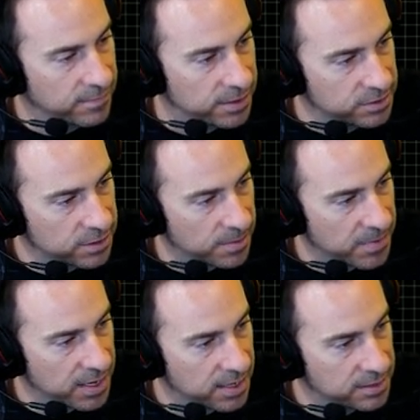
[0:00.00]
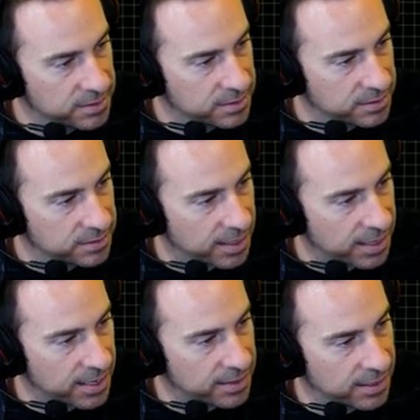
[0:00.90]
very sharp-edged and that
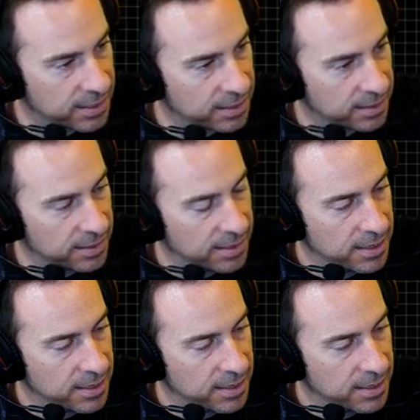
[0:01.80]
kind of thing.